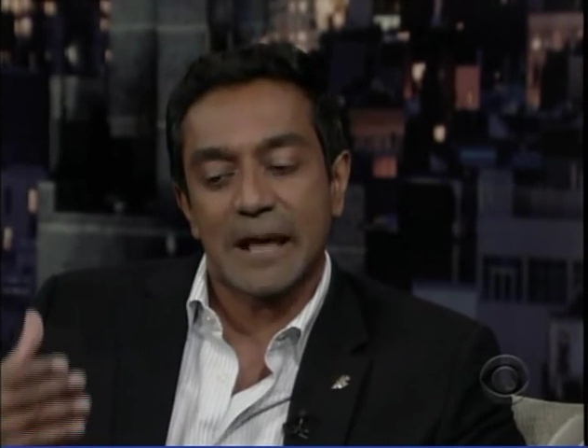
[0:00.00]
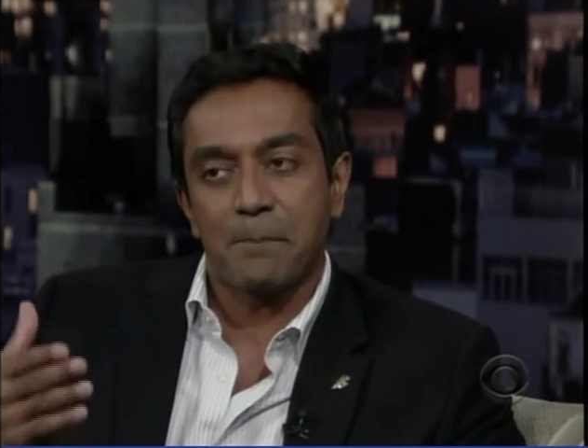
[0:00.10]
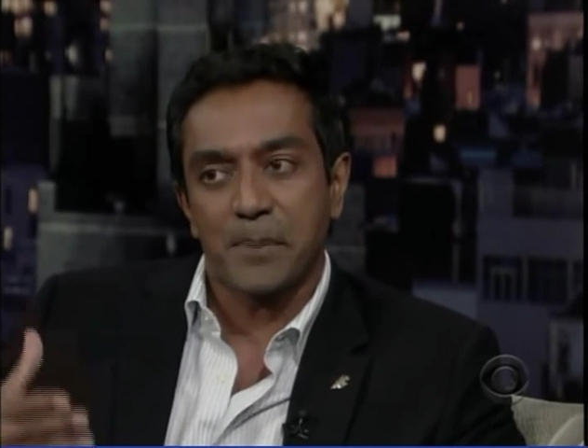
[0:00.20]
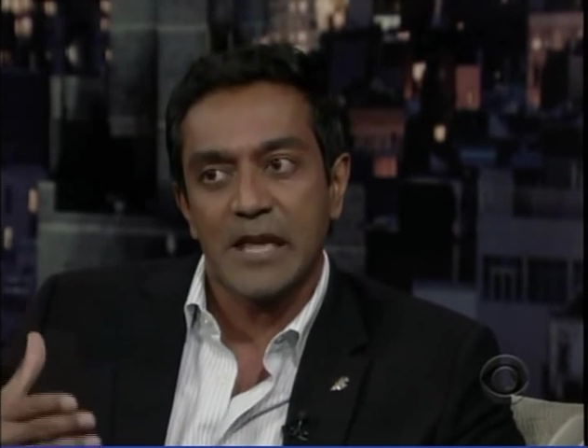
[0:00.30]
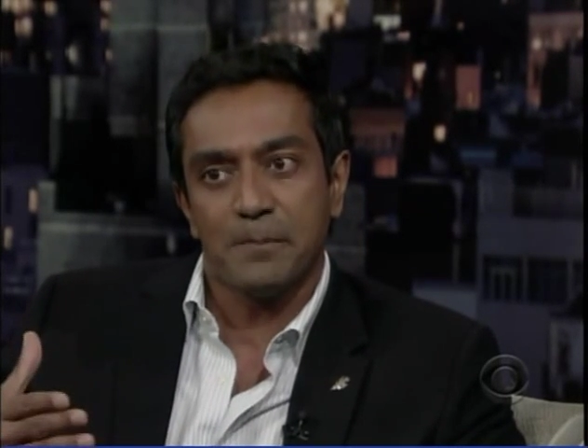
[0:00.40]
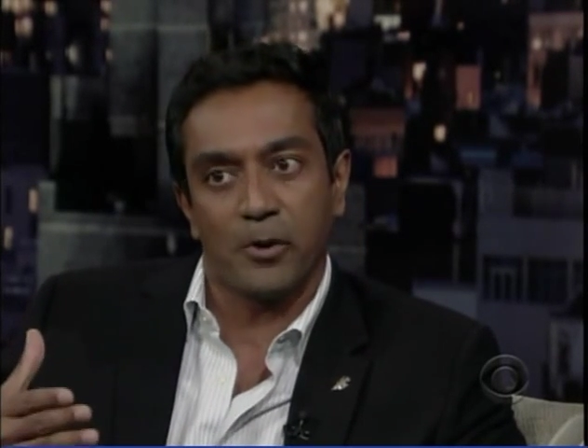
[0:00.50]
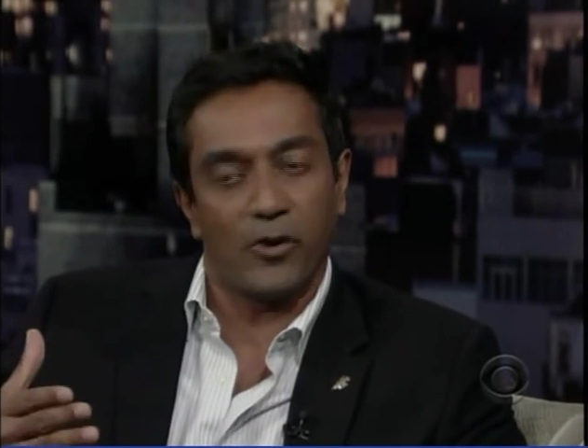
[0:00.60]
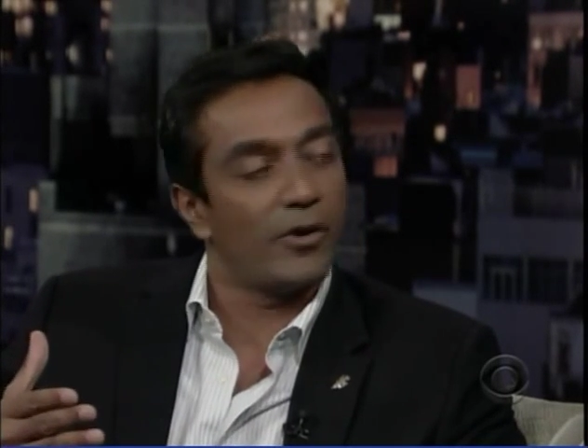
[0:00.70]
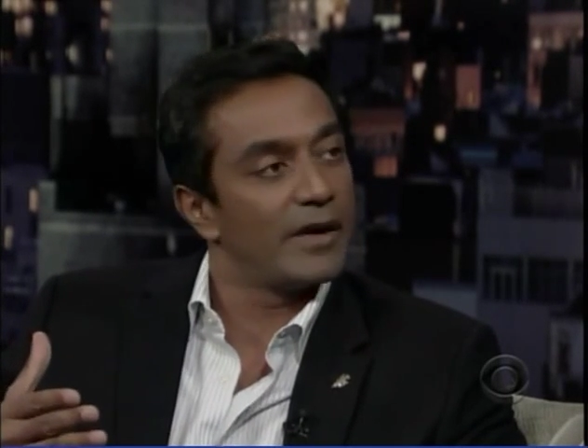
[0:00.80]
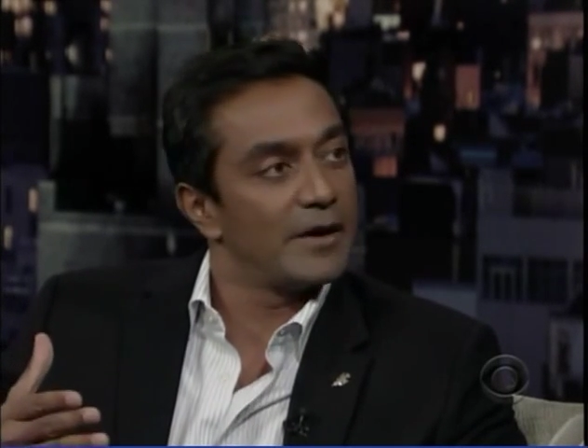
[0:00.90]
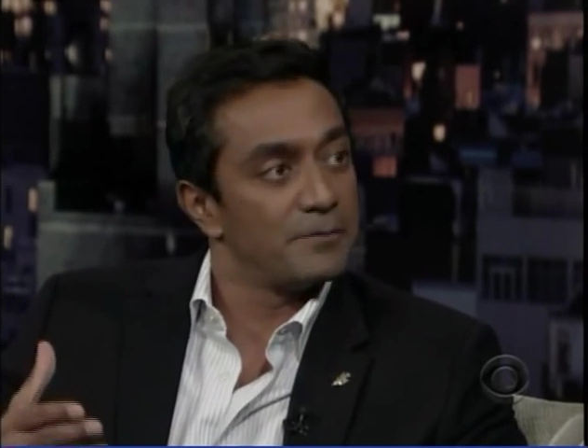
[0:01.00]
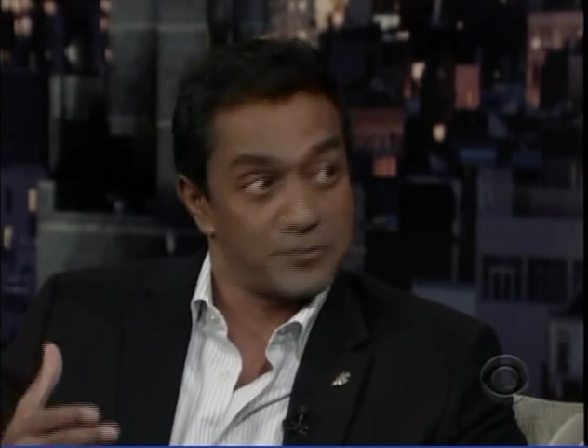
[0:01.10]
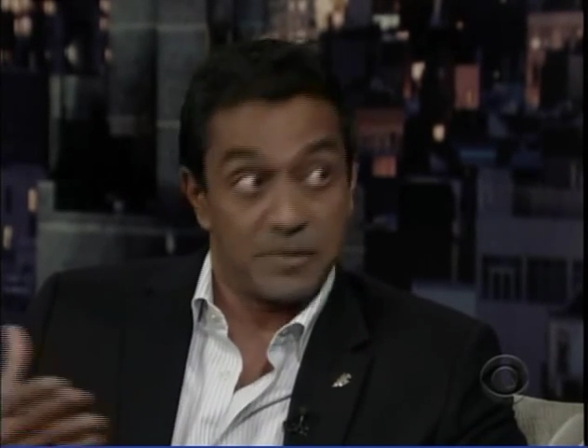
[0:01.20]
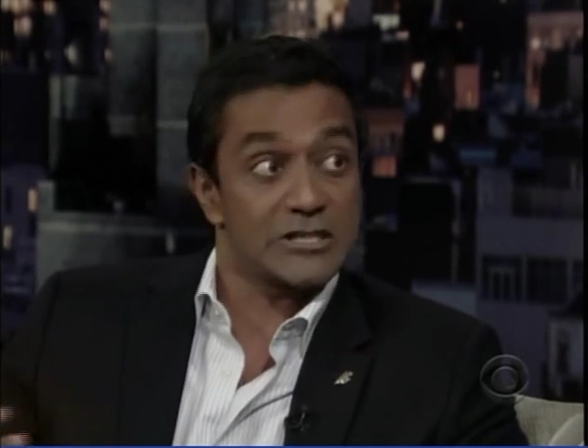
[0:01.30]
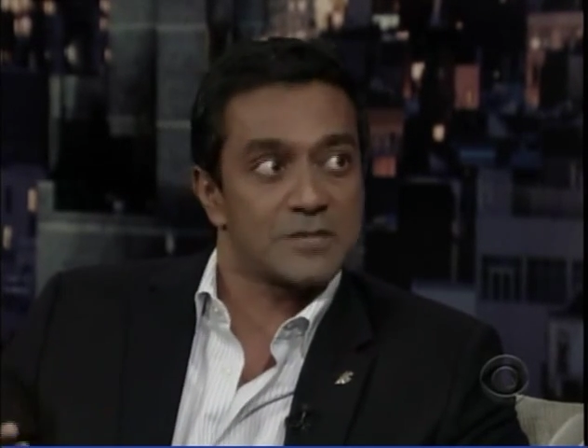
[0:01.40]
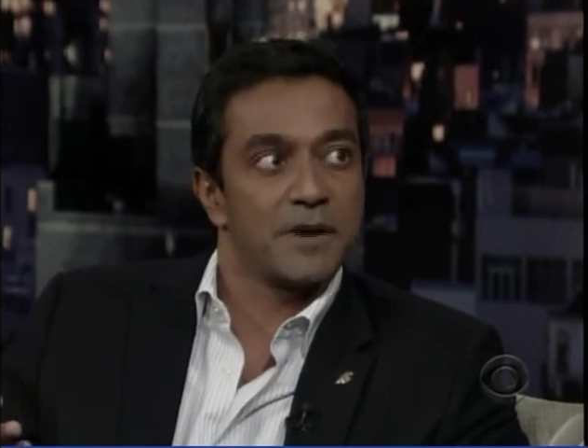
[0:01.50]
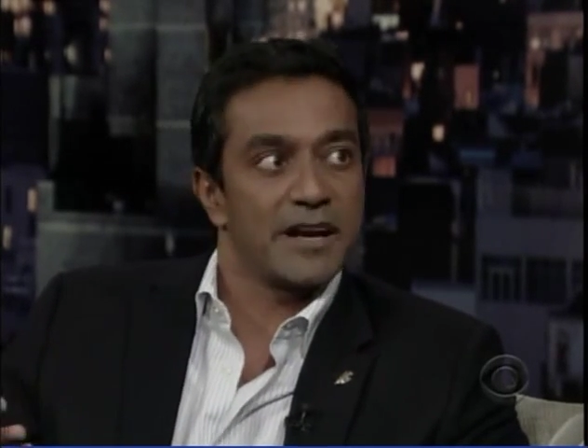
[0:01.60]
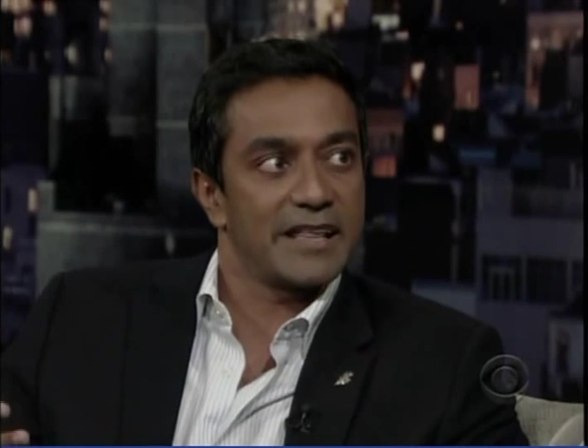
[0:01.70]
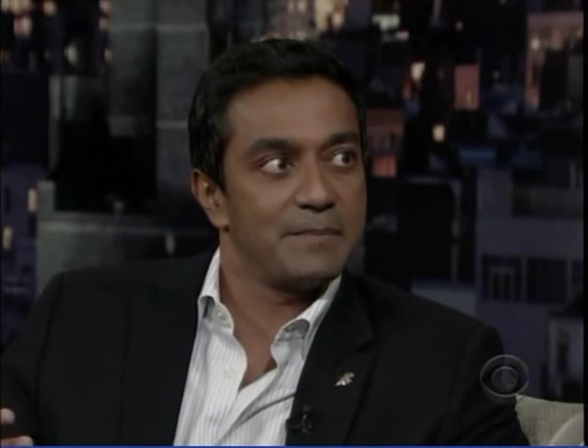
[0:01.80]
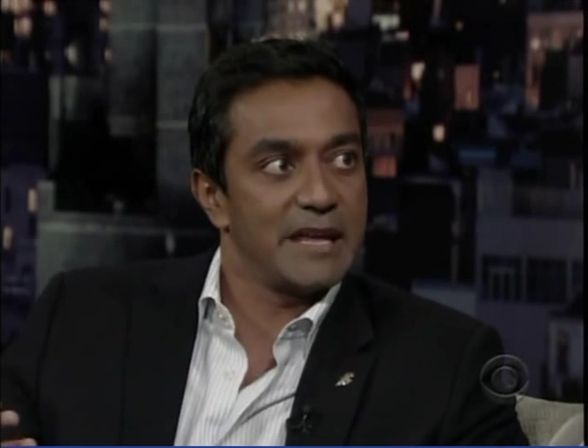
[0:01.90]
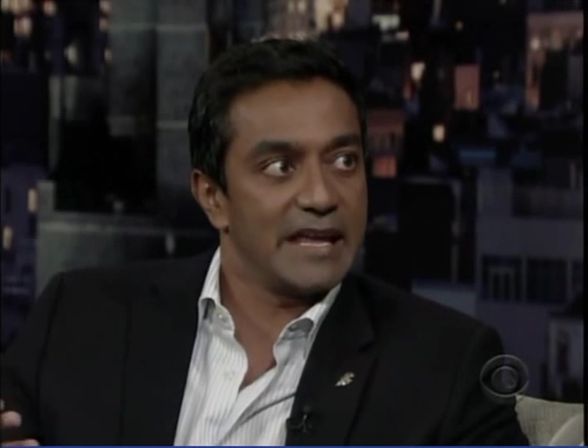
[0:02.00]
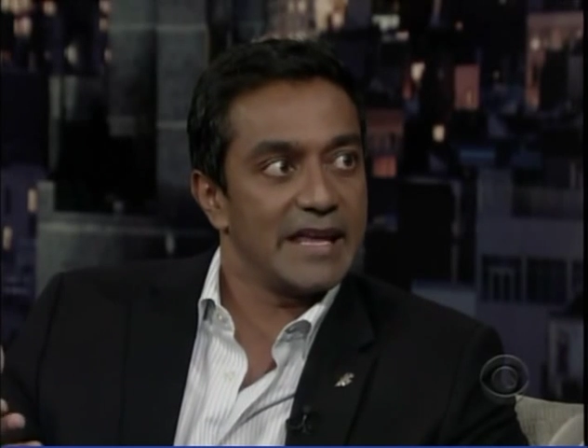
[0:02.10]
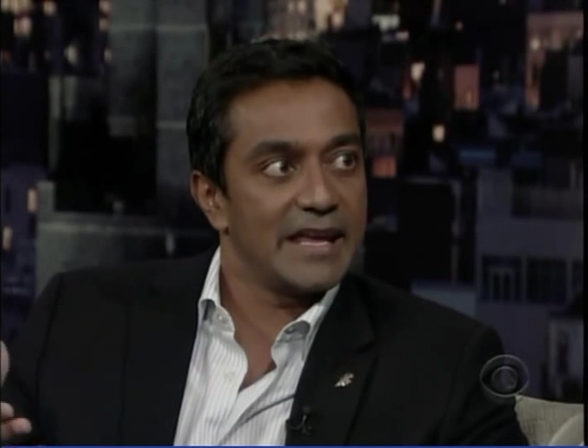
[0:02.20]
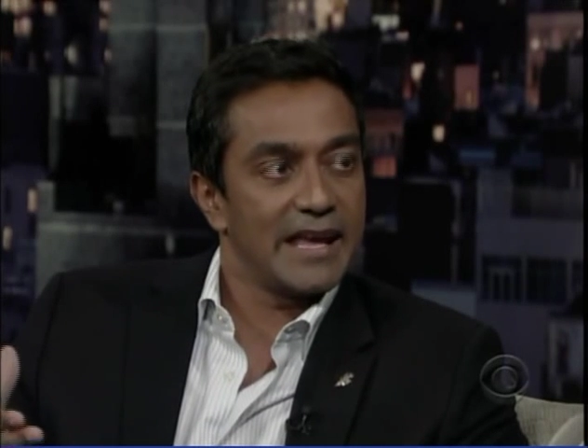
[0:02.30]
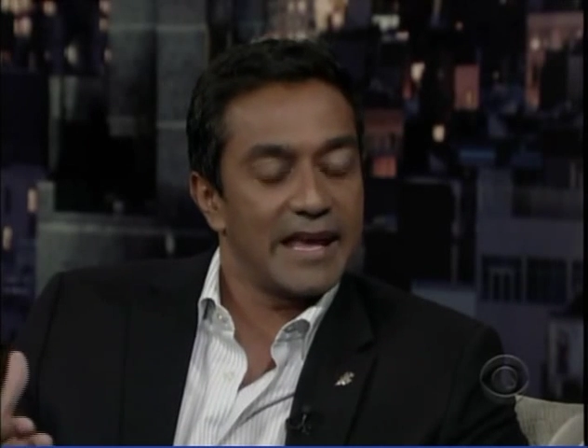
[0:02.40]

that people, much smarter than me,